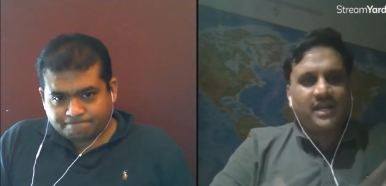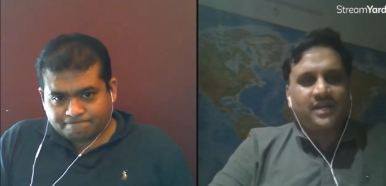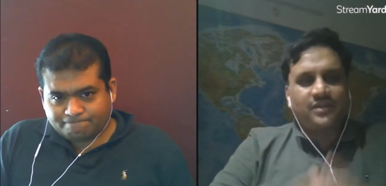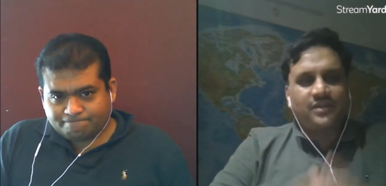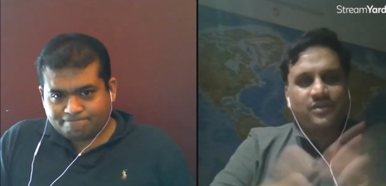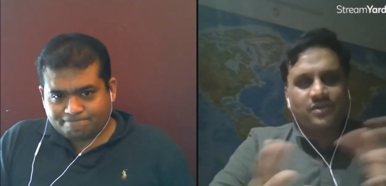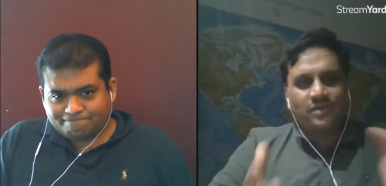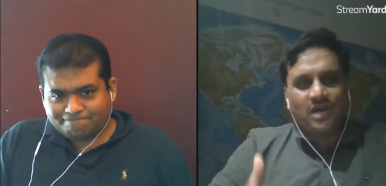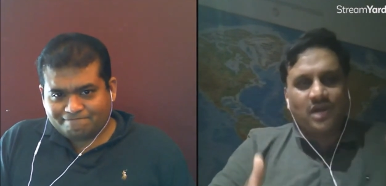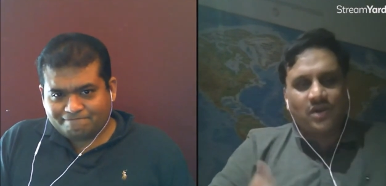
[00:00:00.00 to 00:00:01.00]
Speaker 1: and you know
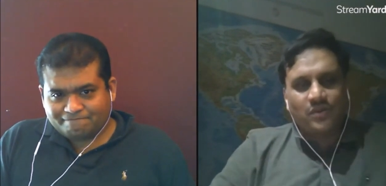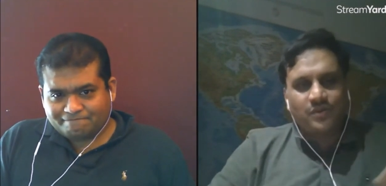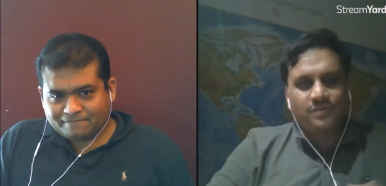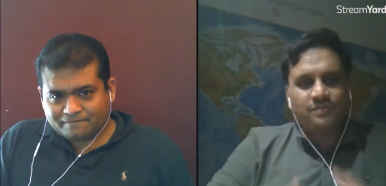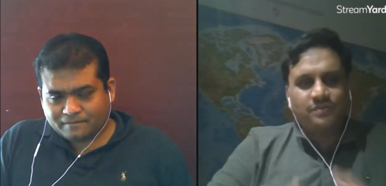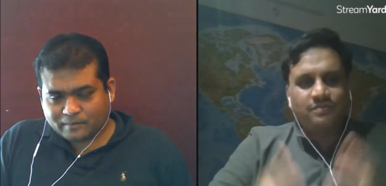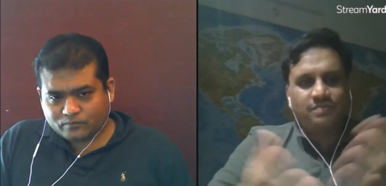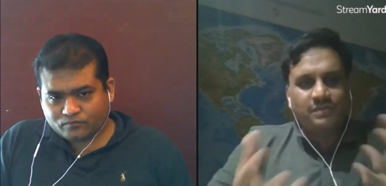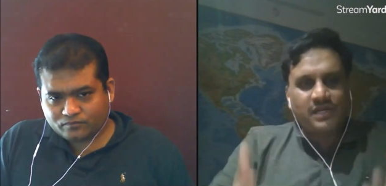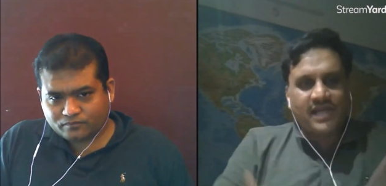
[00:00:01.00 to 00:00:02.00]
how
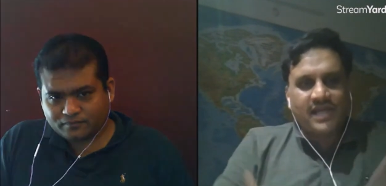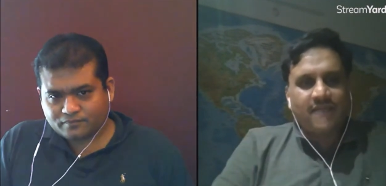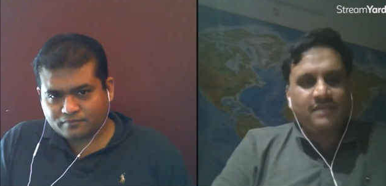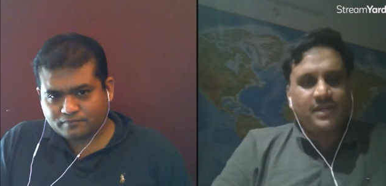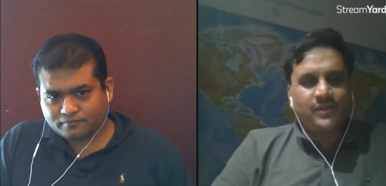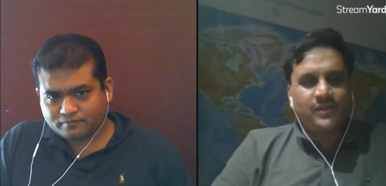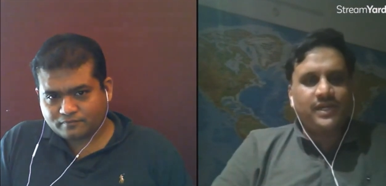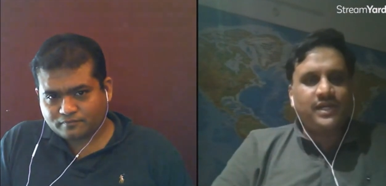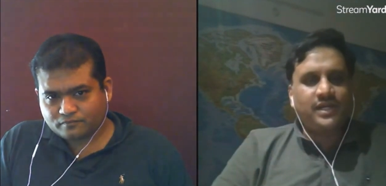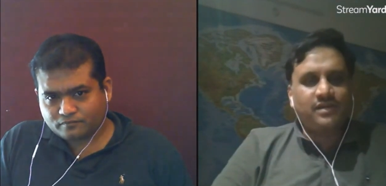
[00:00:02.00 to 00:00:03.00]
people tapped into
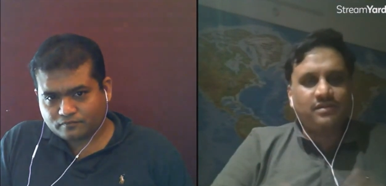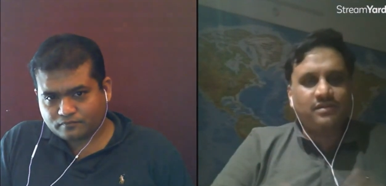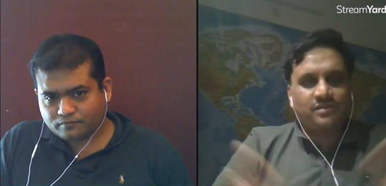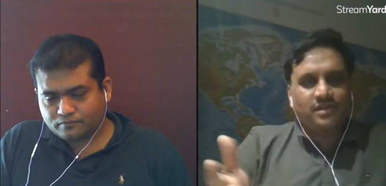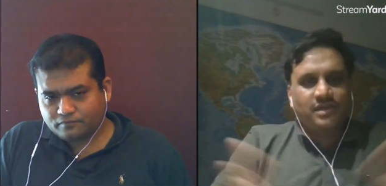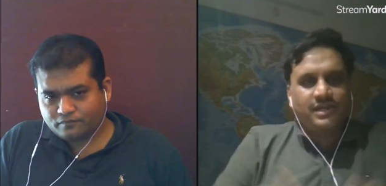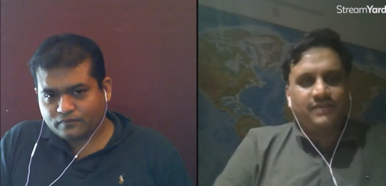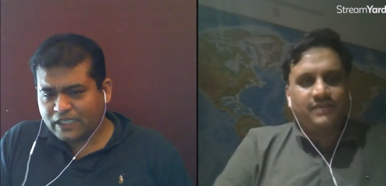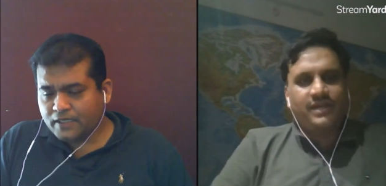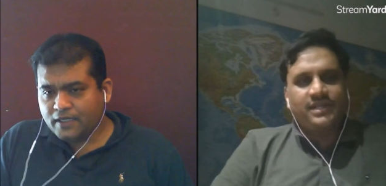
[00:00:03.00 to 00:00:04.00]
it and it
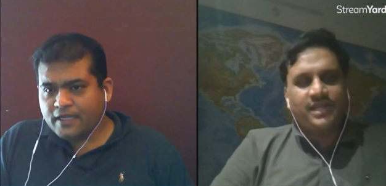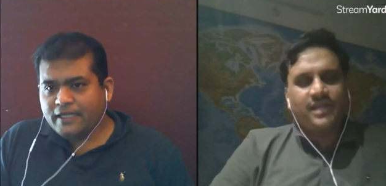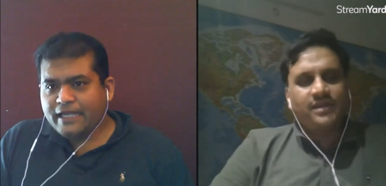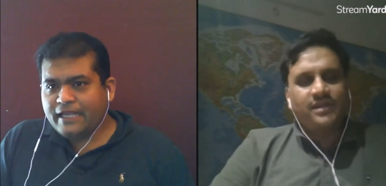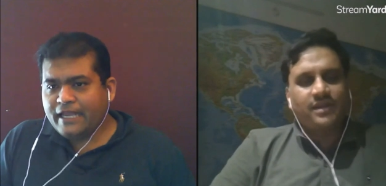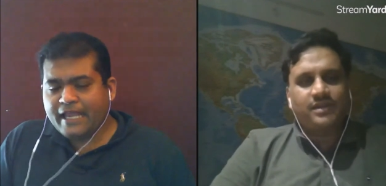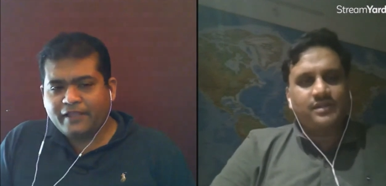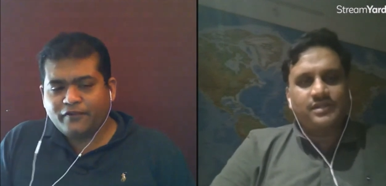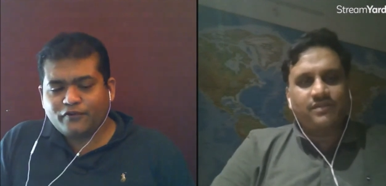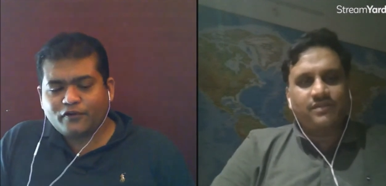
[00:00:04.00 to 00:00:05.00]
went there
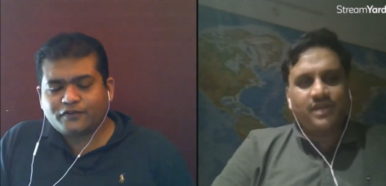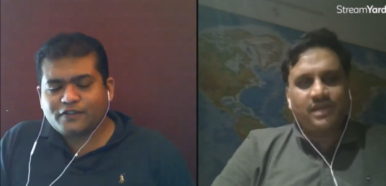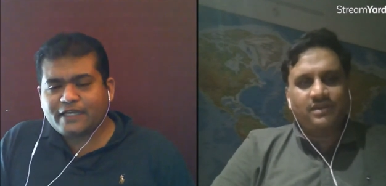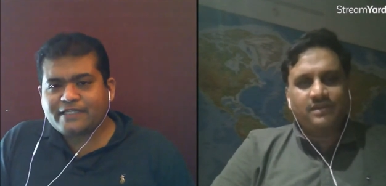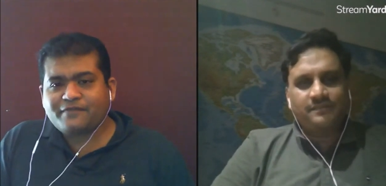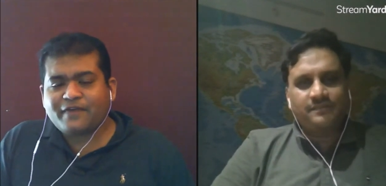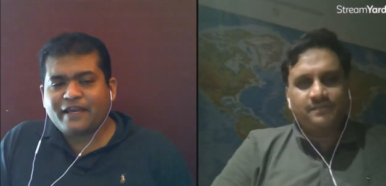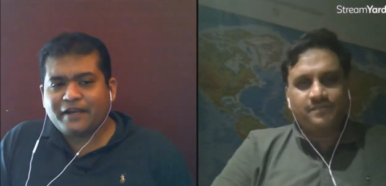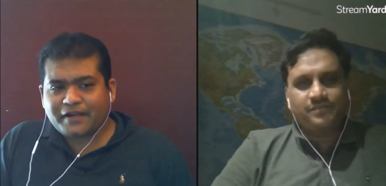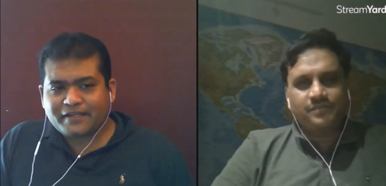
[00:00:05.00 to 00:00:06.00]
you know so there is a
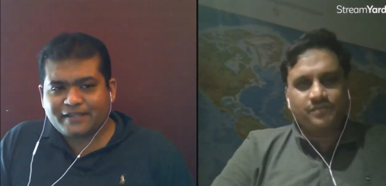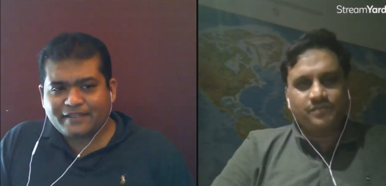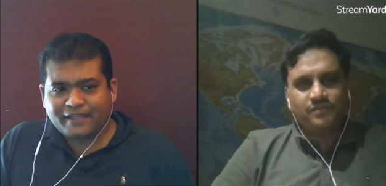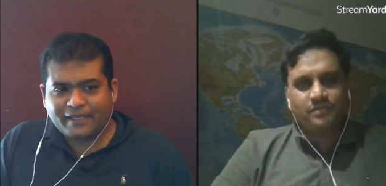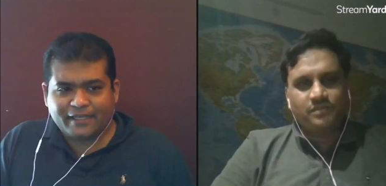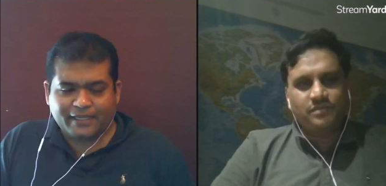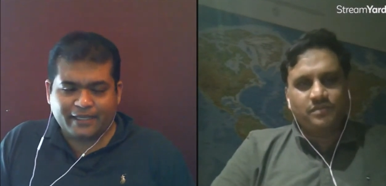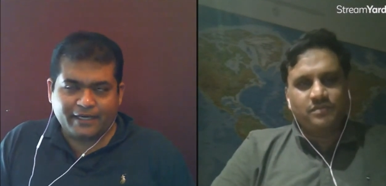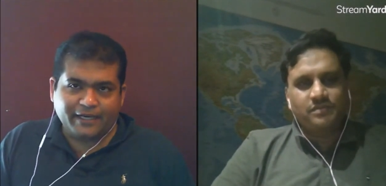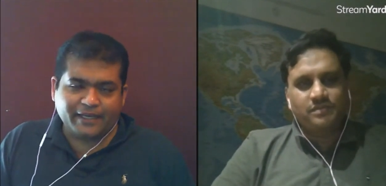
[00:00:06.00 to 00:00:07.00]
very
Speaker 2: interesting thing
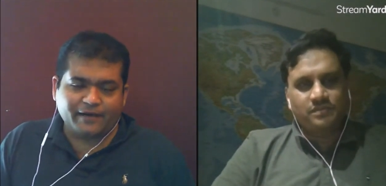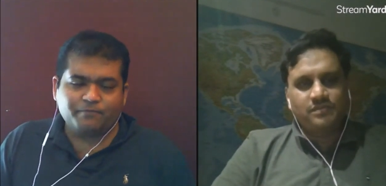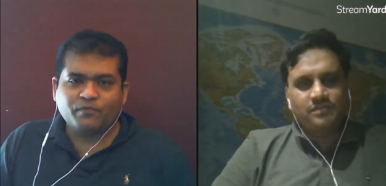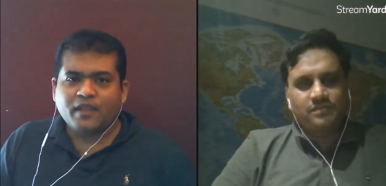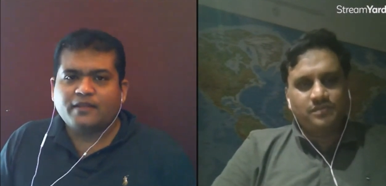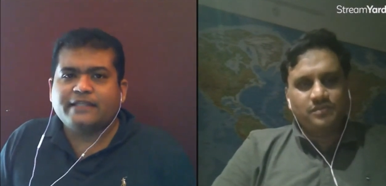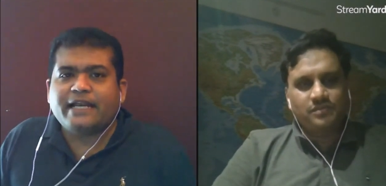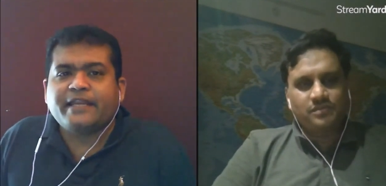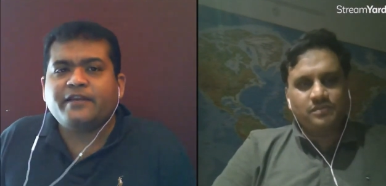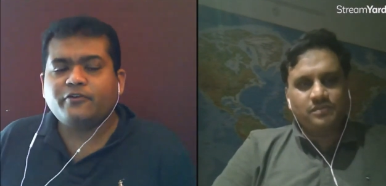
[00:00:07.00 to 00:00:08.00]
in india
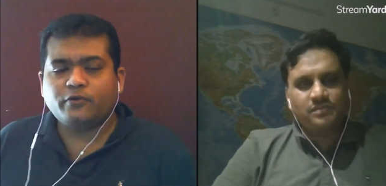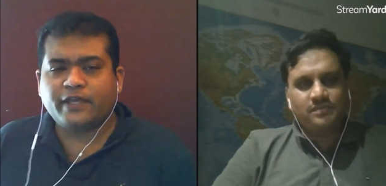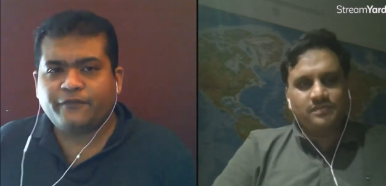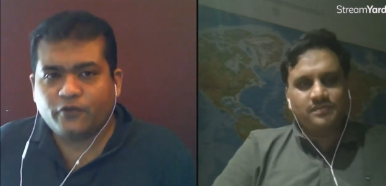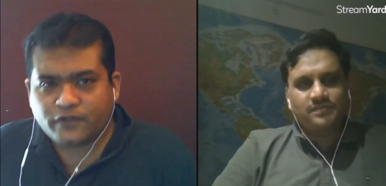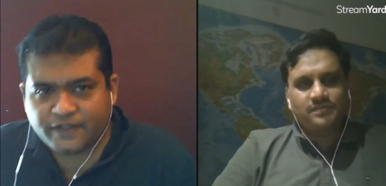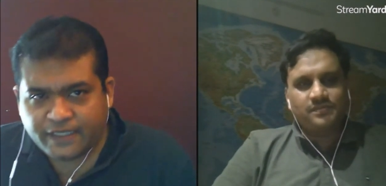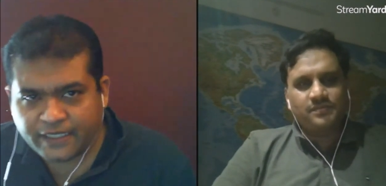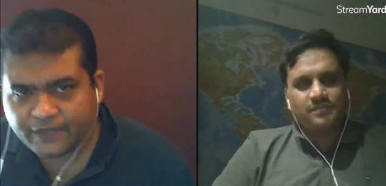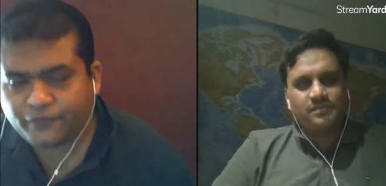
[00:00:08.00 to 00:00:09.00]
that into if you
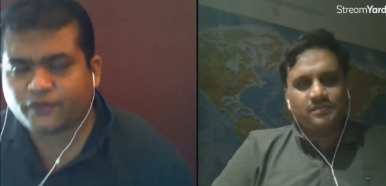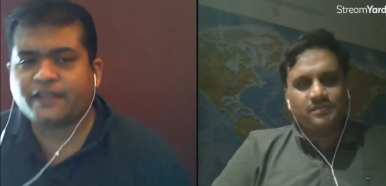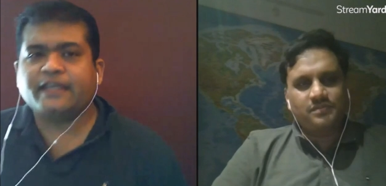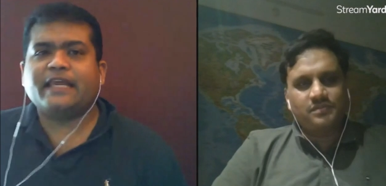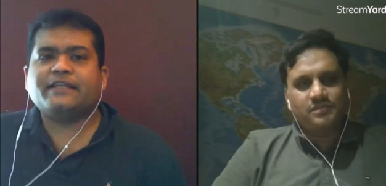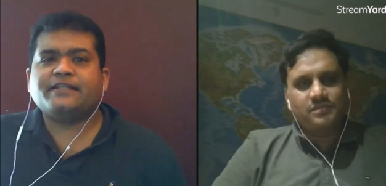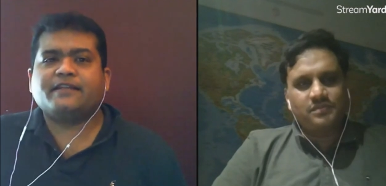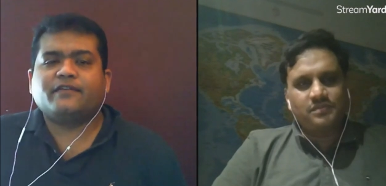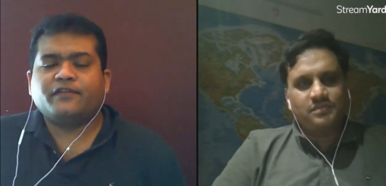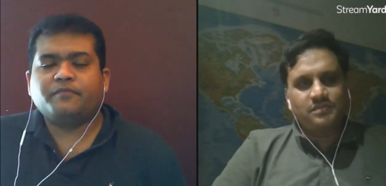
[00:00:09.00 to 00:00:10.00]
see if you see
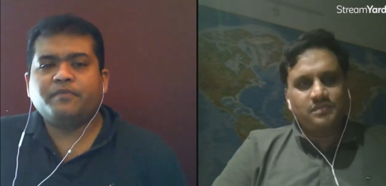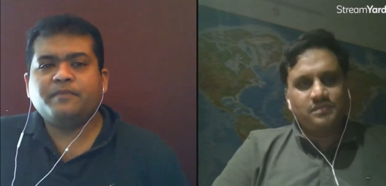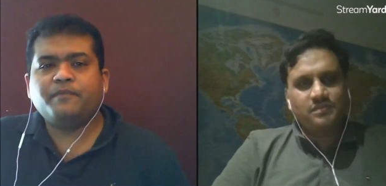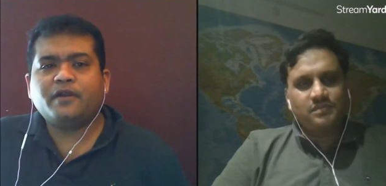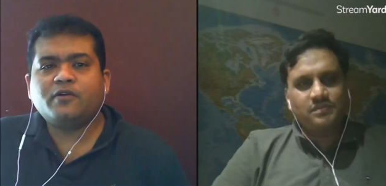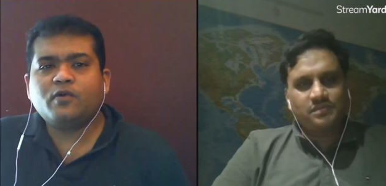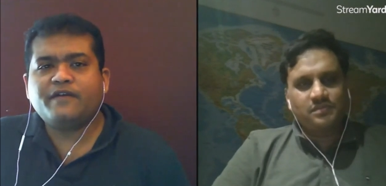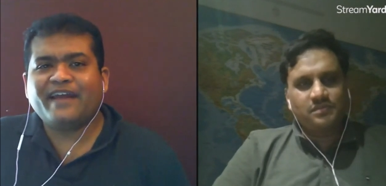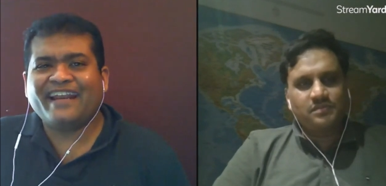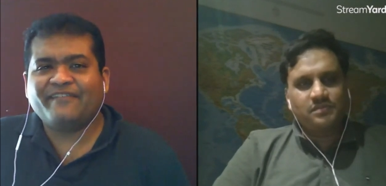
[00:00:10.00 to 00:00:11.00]
elections people who
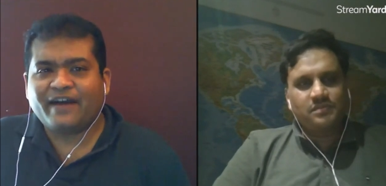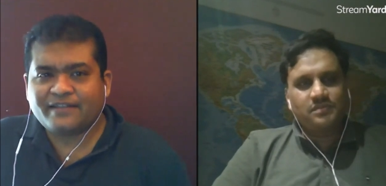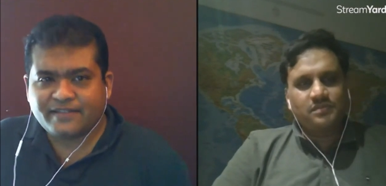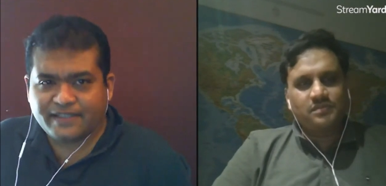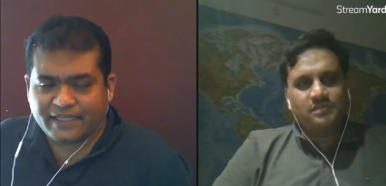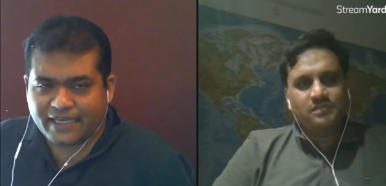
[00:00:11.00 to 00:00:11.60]
have advanced the